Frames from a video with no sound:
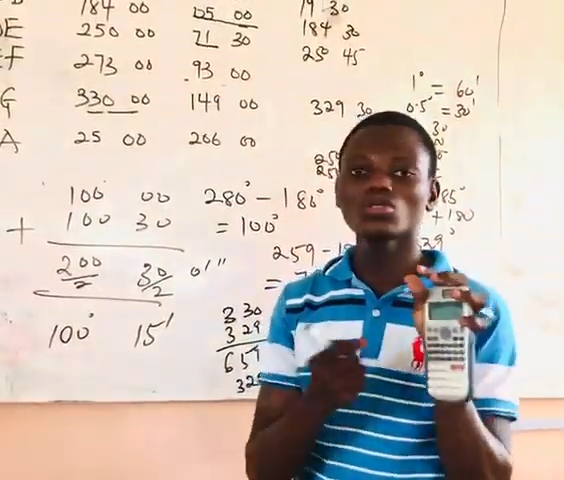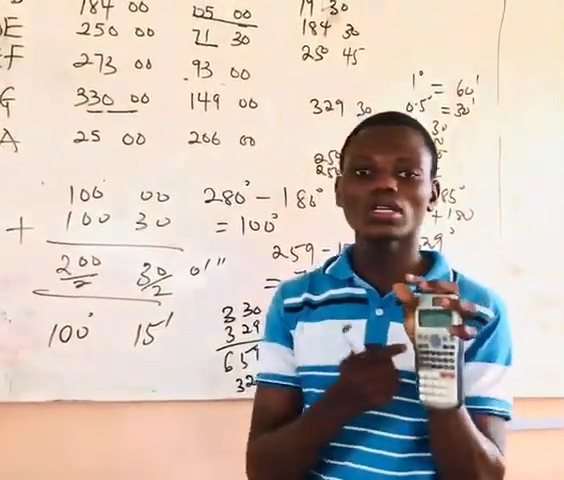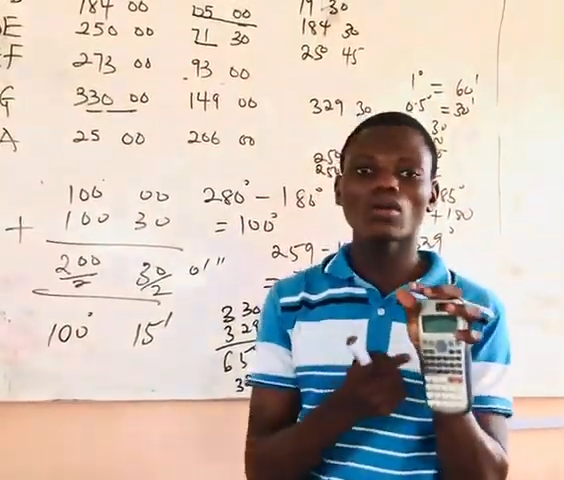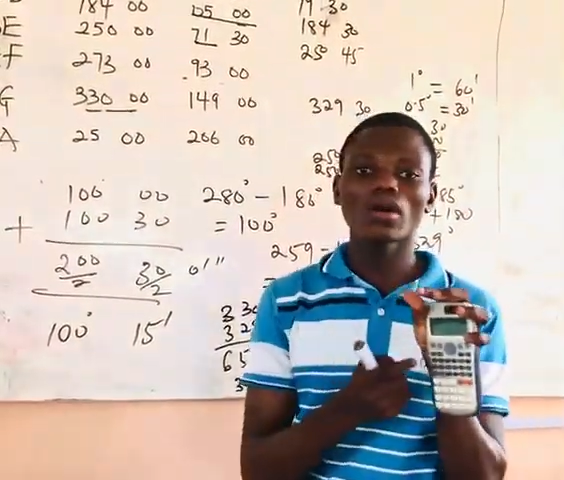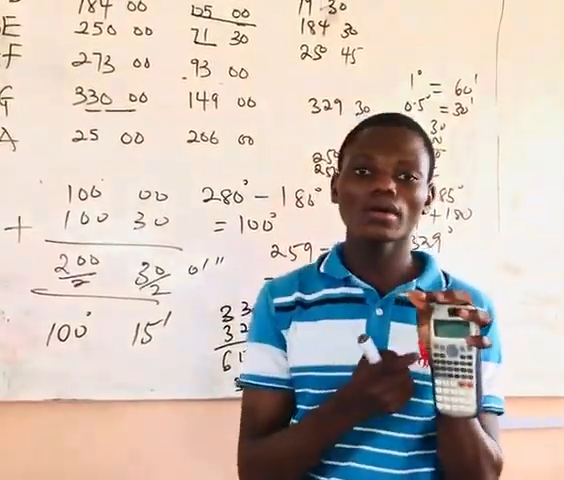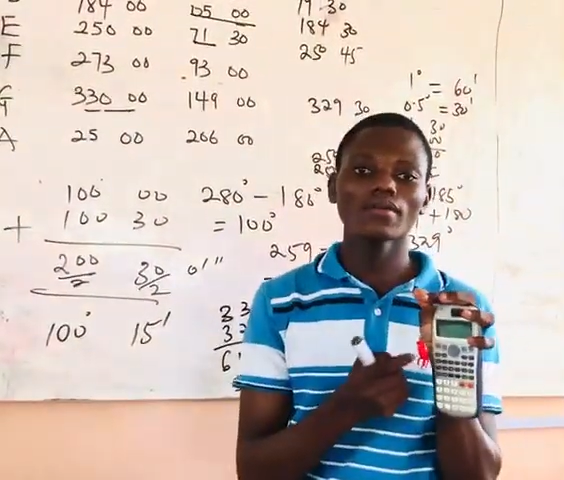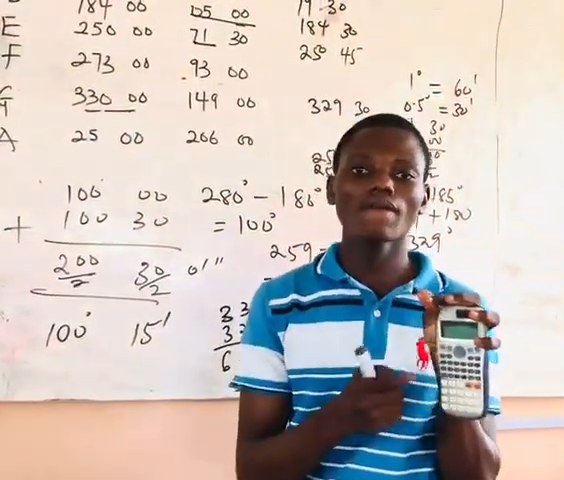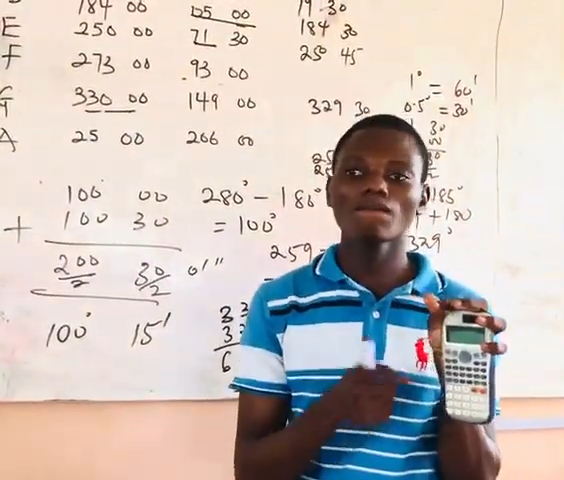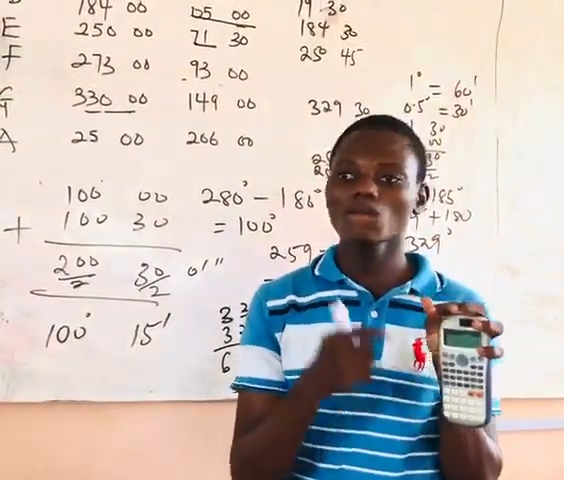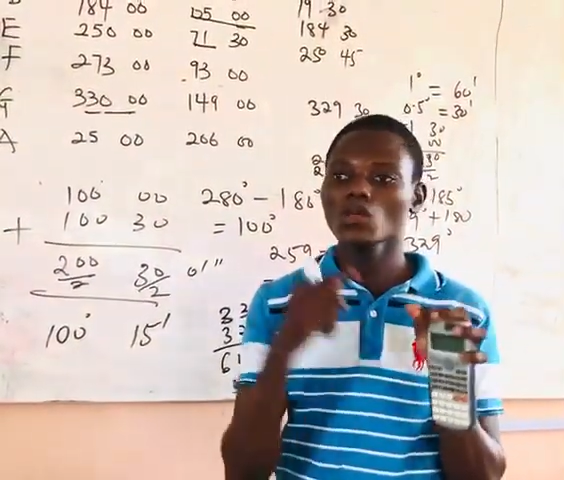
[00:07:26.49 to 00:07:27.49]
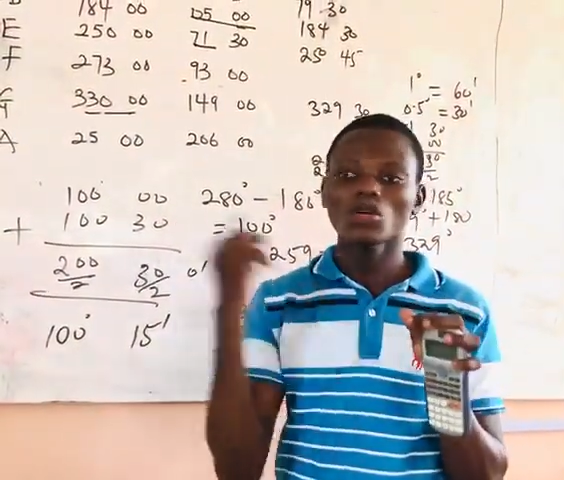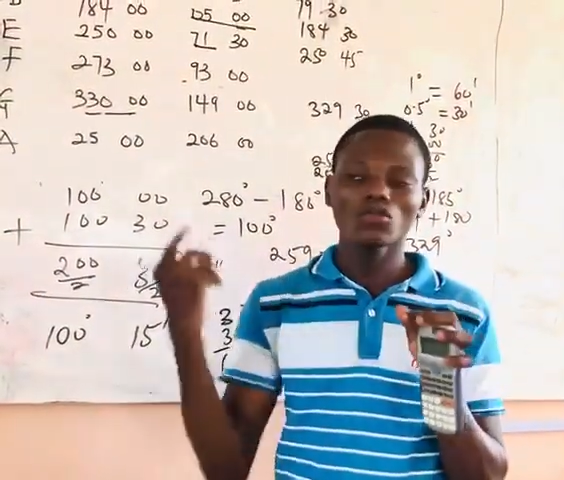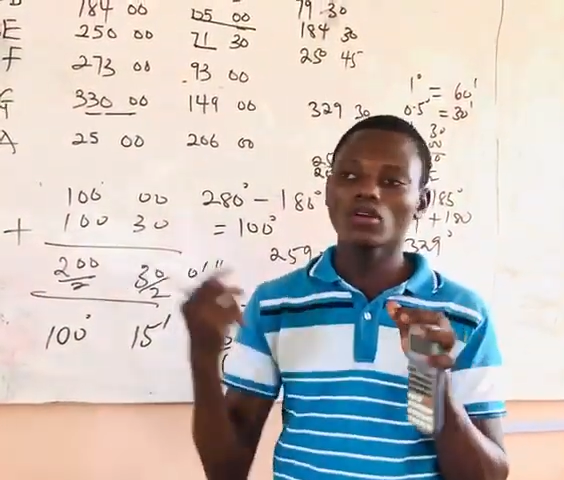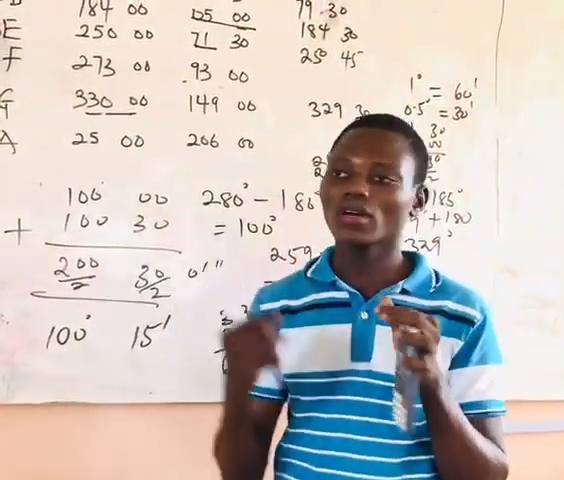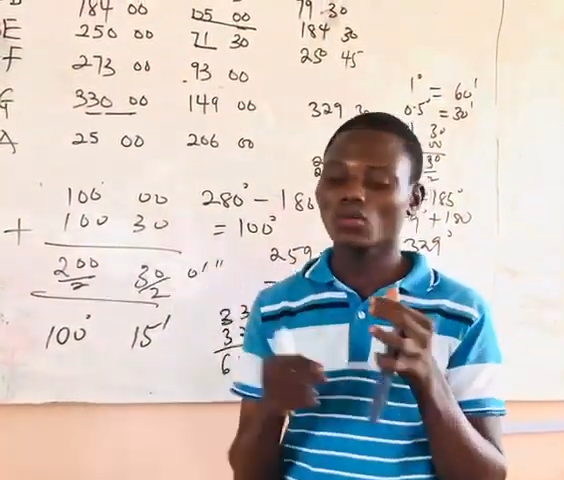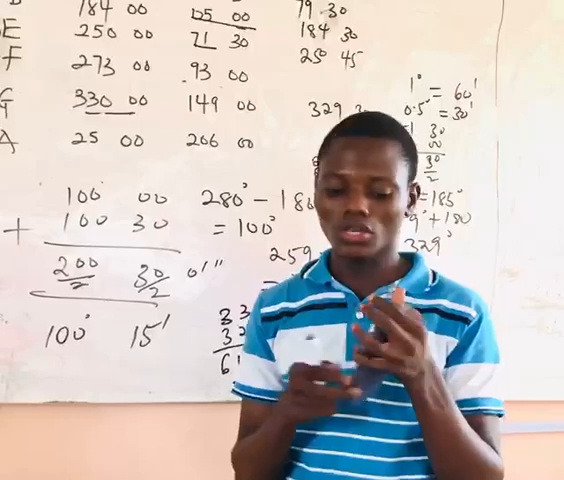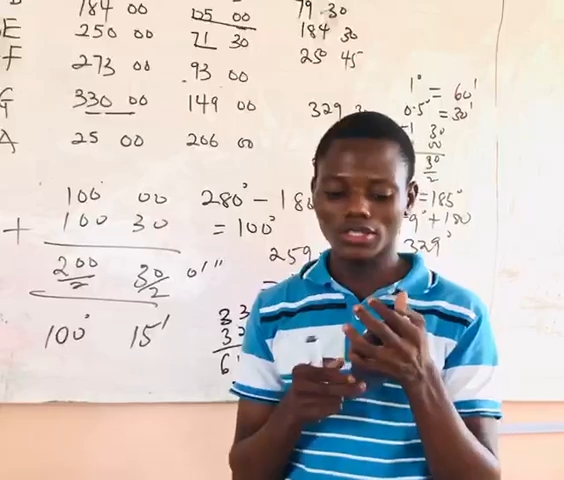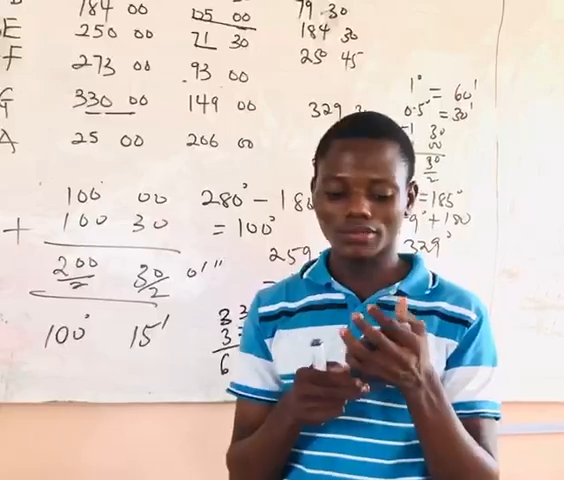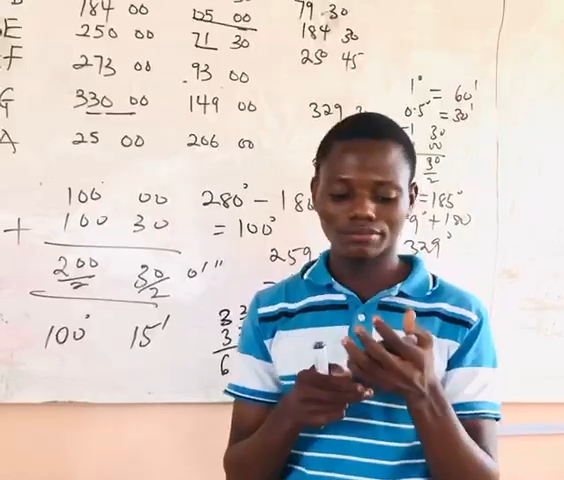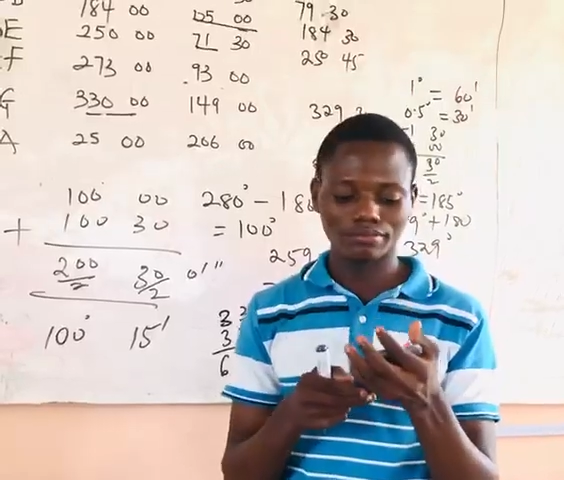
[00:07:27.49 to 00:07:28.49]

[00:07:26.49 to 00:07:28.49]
use that one for your calculation.